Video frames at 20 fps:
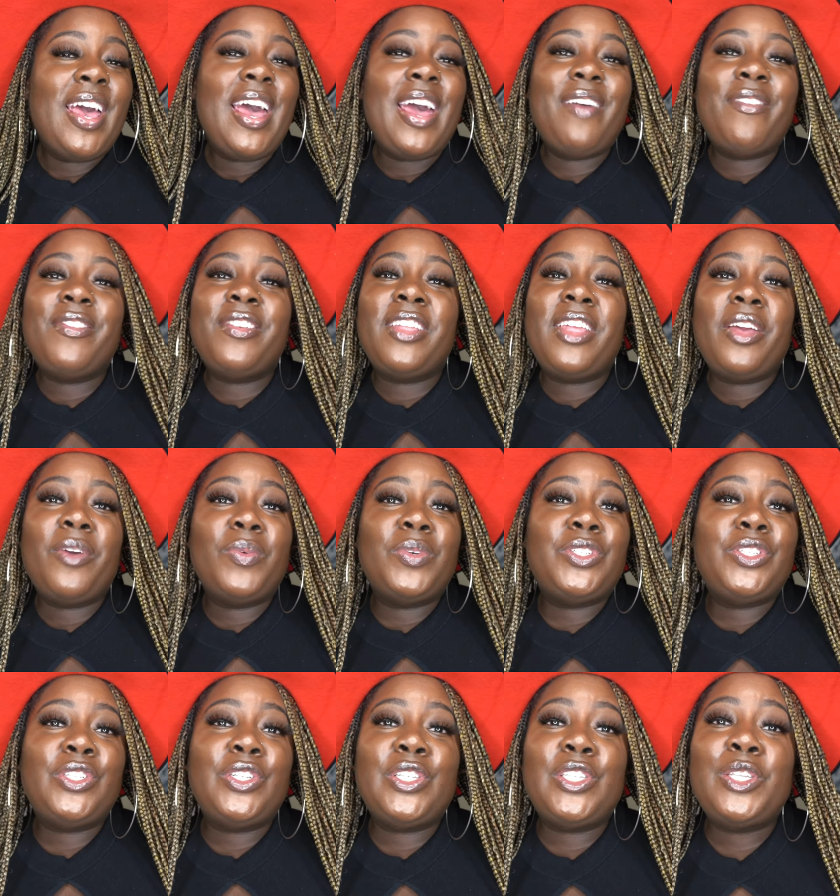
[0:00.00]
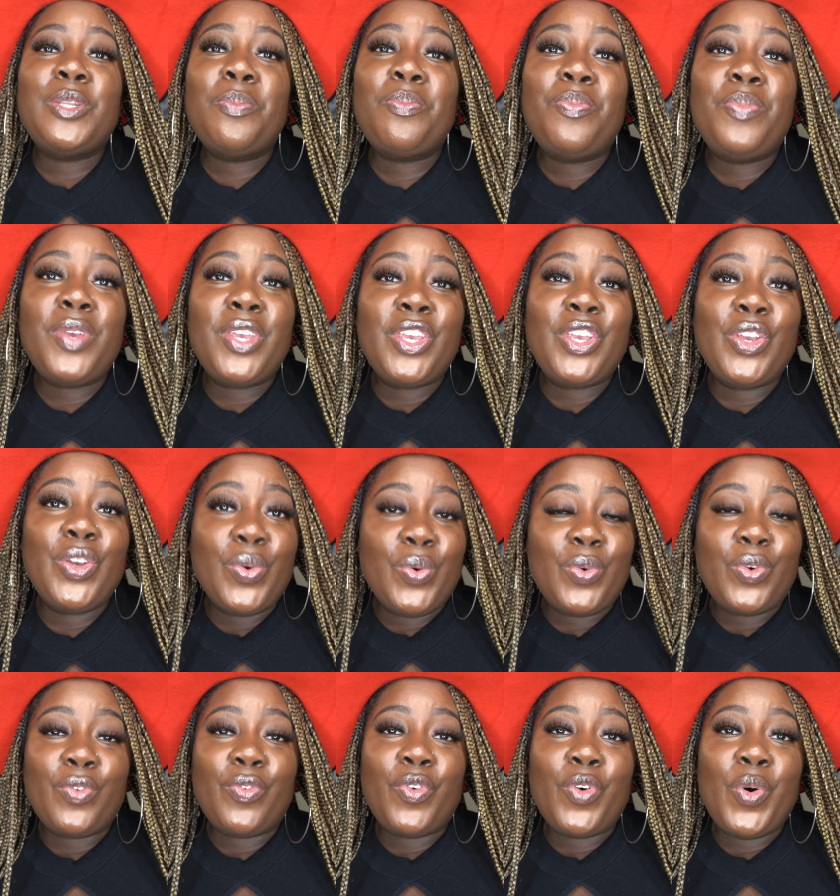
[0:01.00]
Everything was just
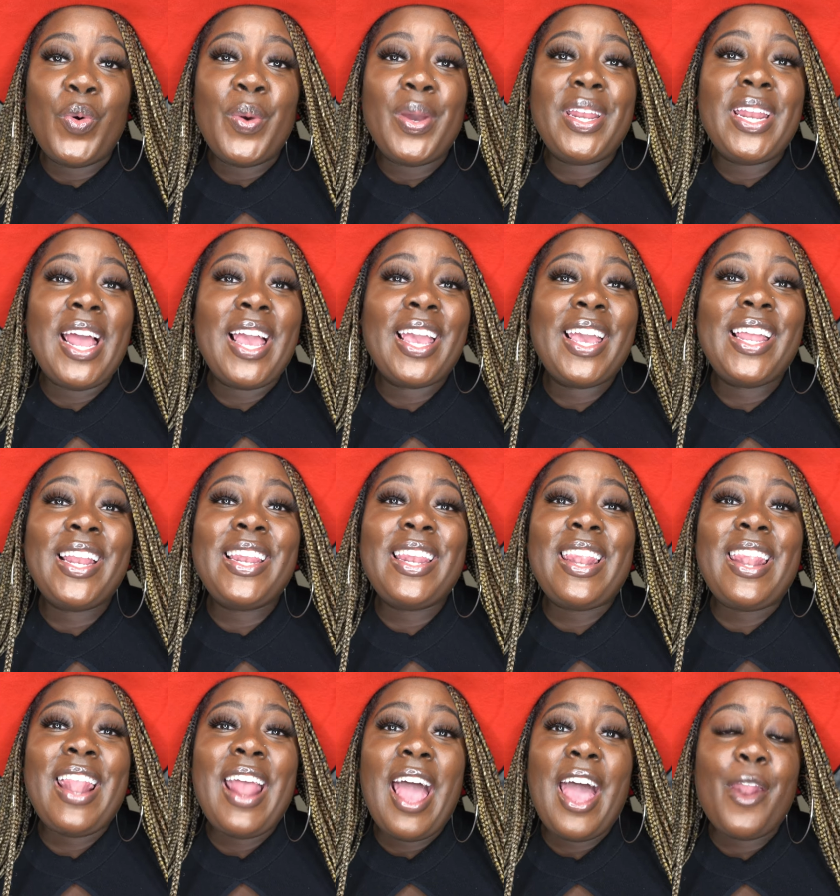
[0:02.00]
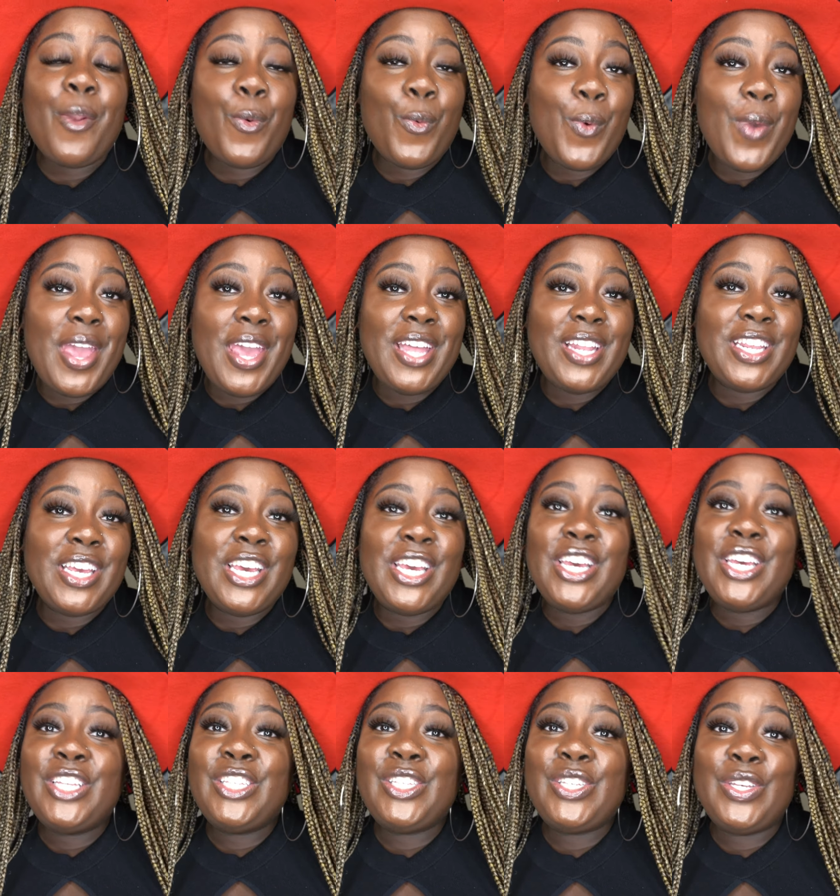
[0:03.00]
beautiful and I cannot wait
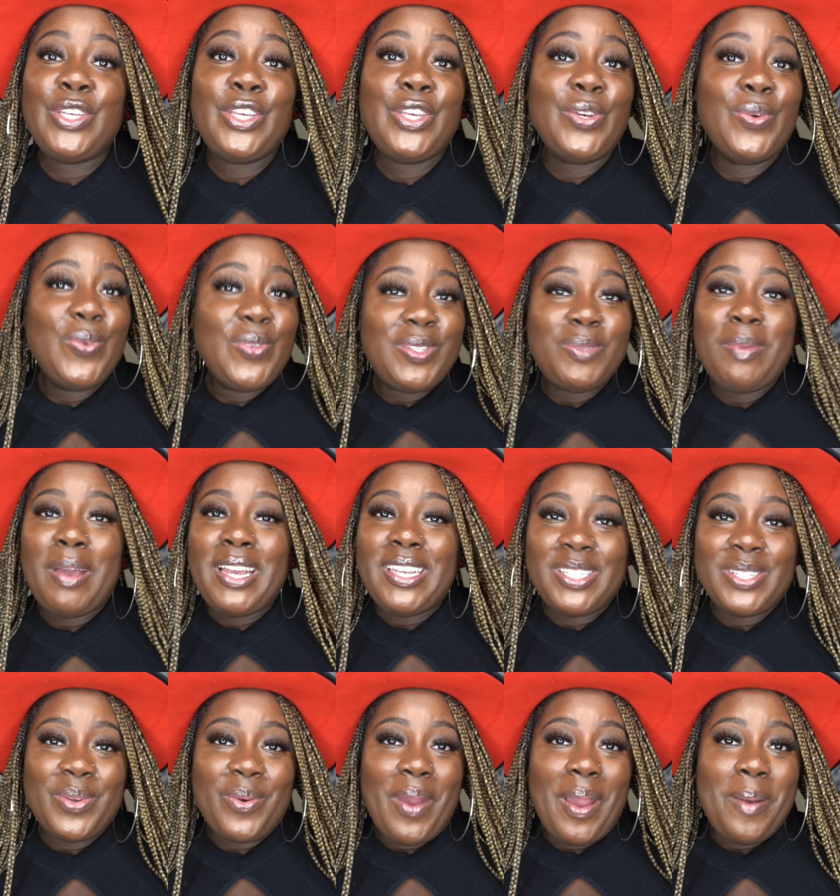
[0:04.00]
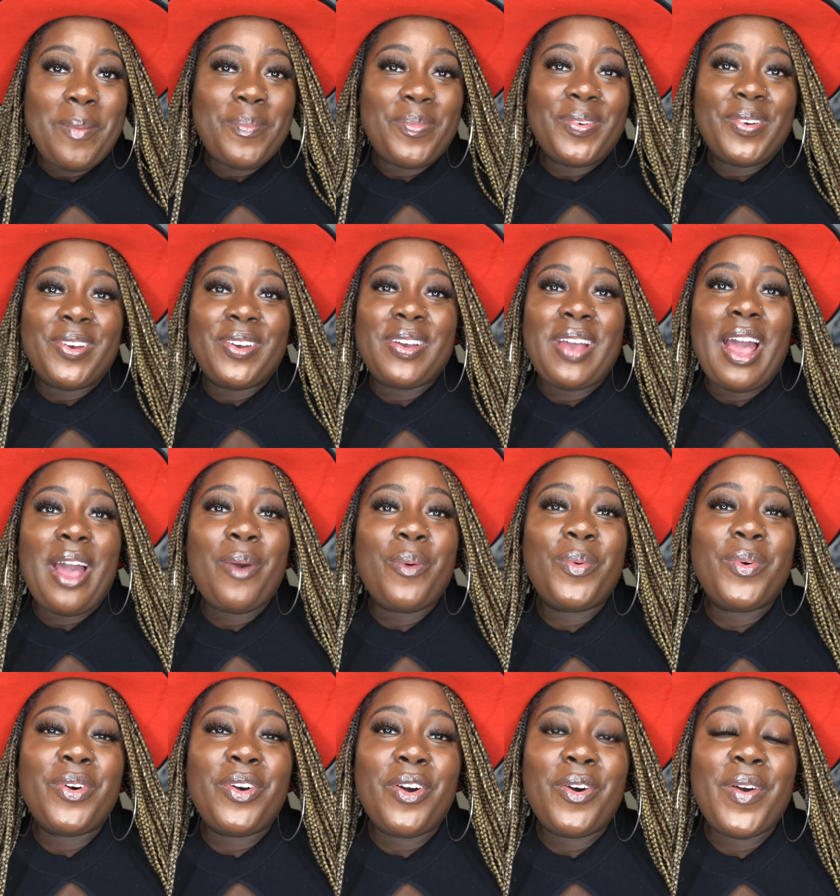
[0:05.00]
to use my scrapbook. I
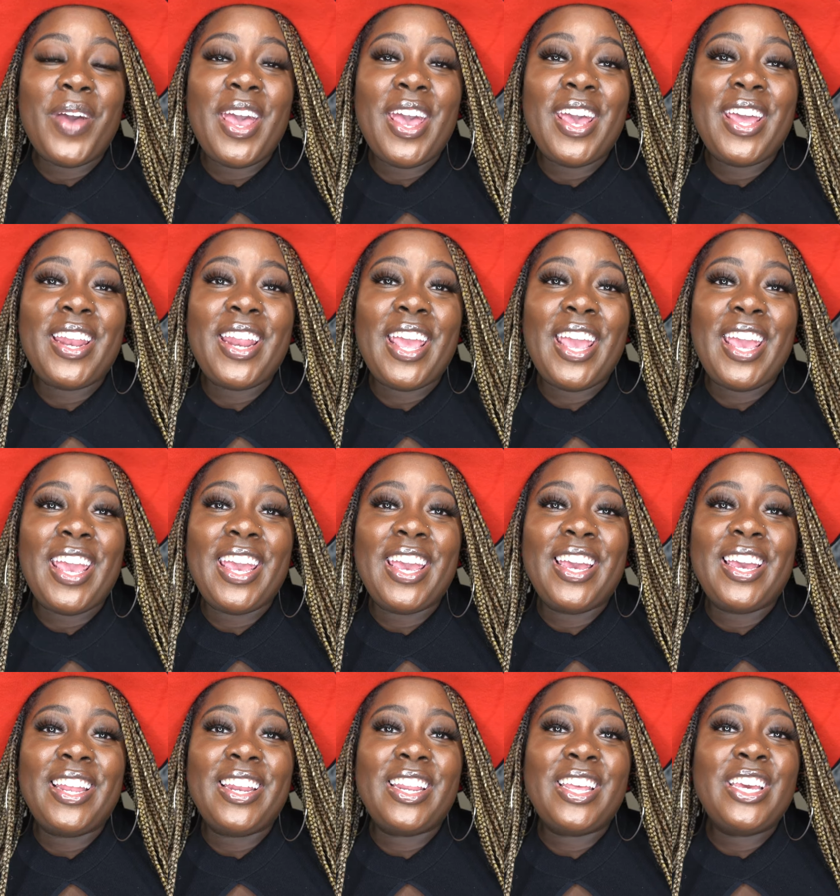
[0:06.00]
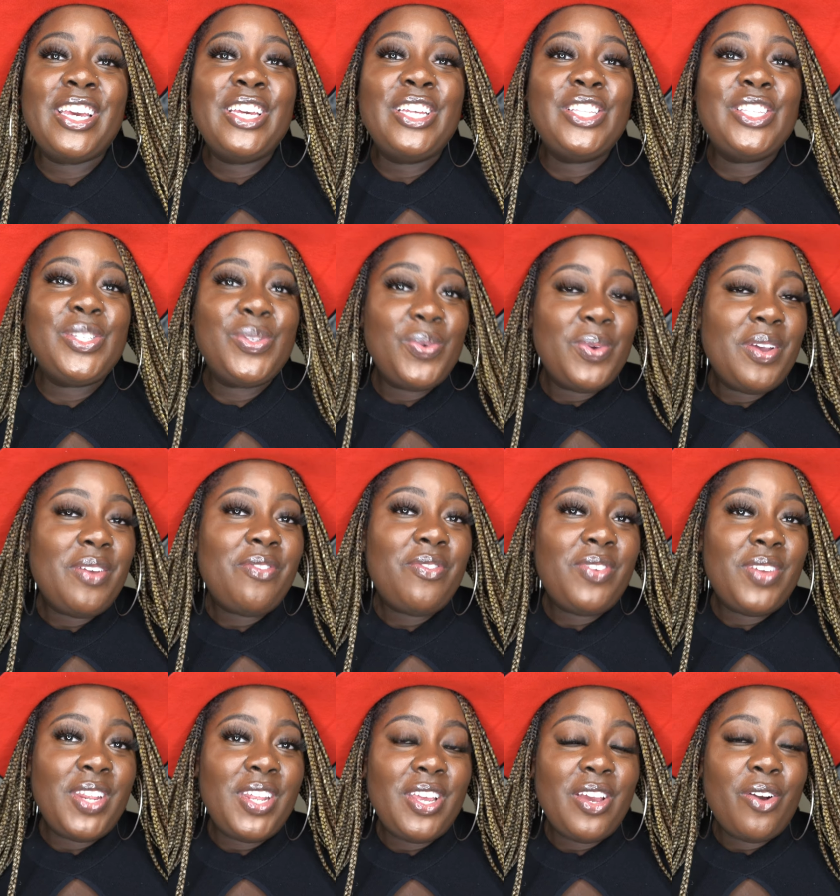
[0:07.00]
will go ahead and do a
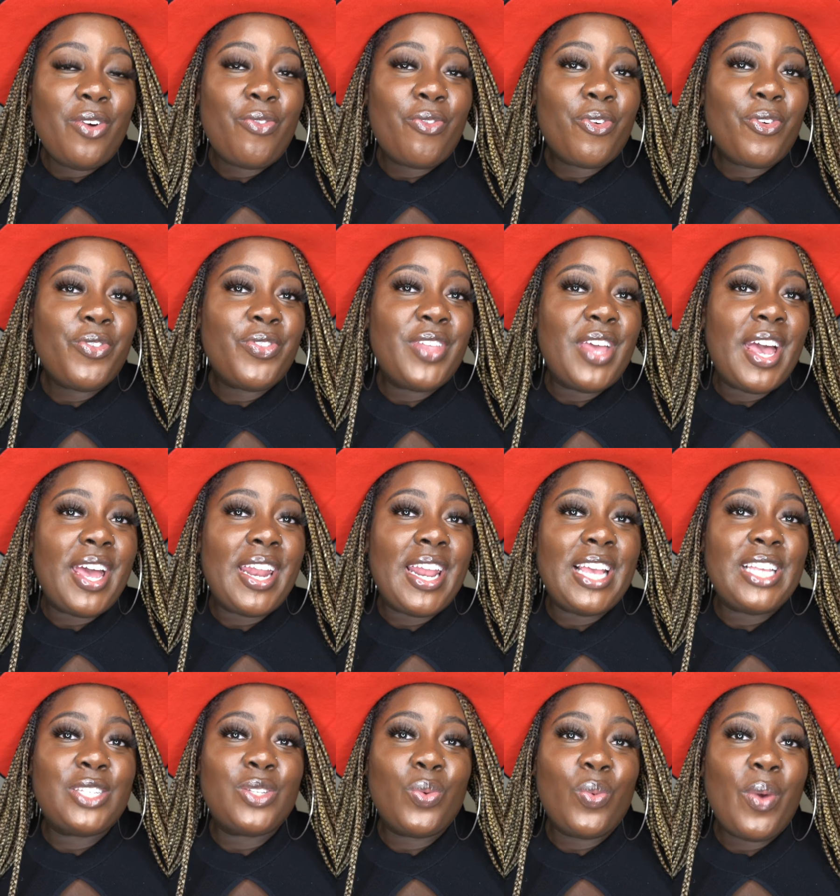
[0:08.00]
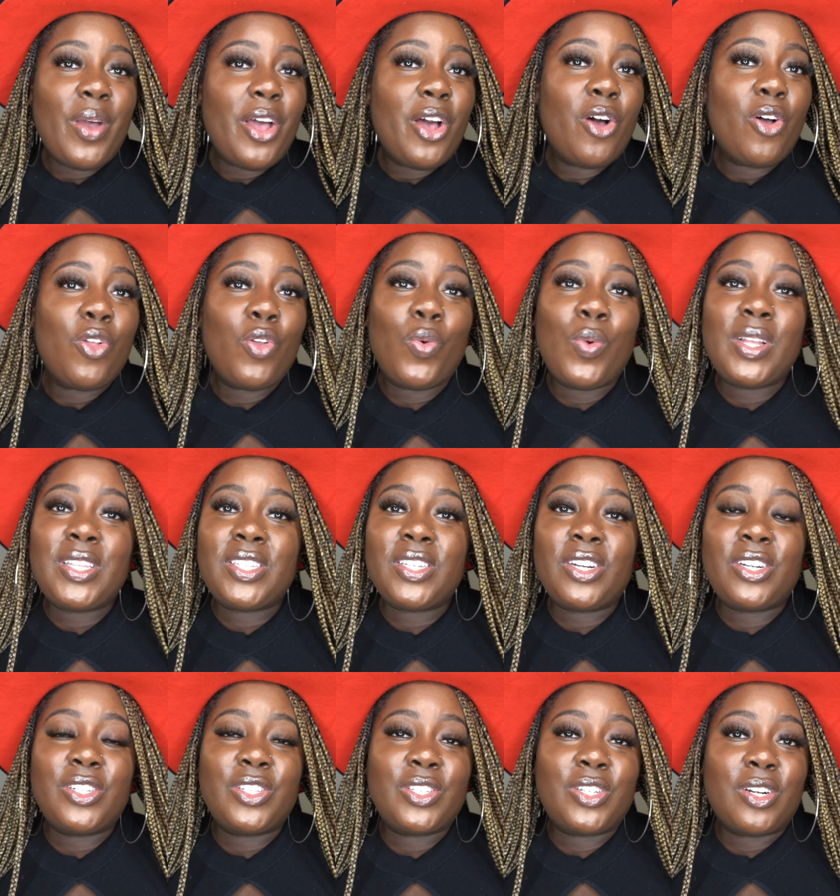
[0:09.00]
video for that as well once
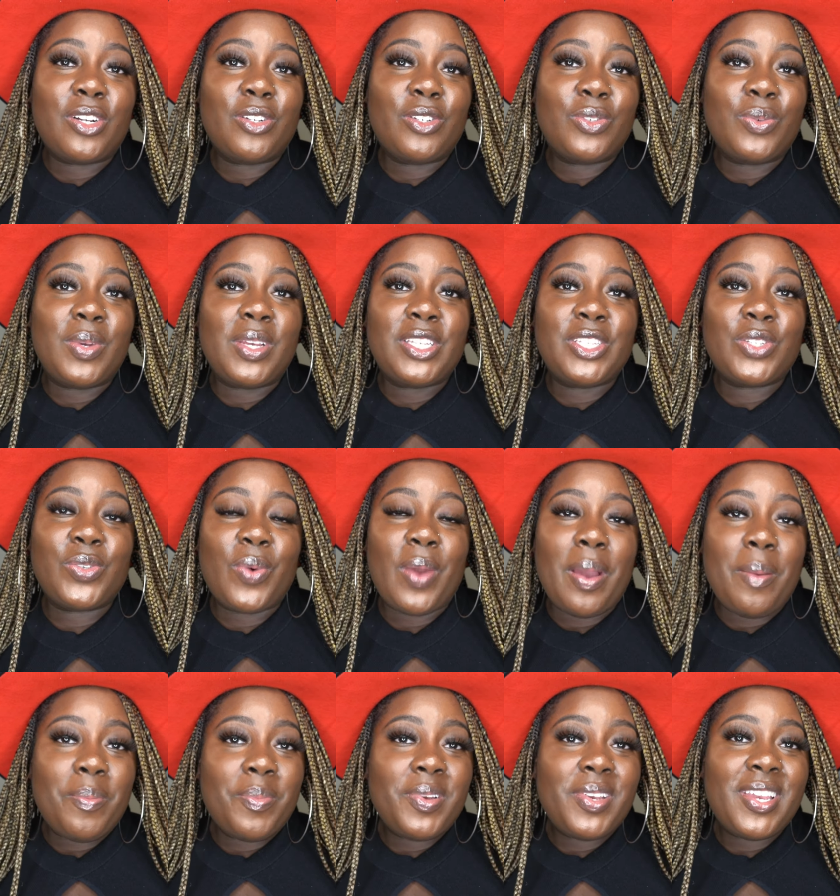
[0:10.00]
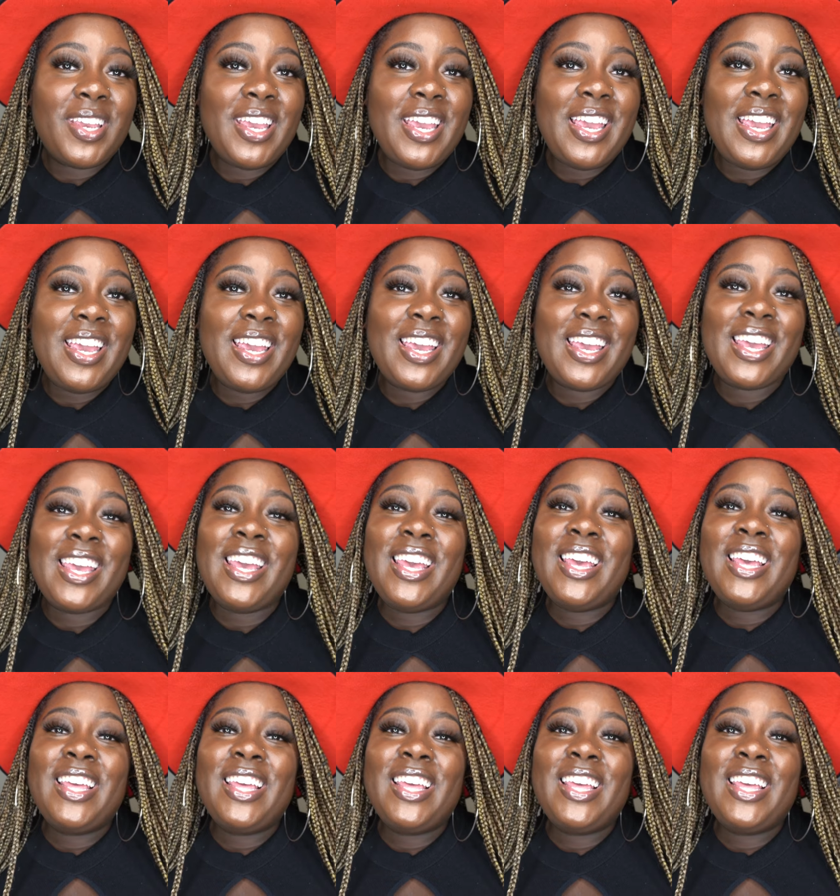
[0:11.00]
I start doing scrapbooking.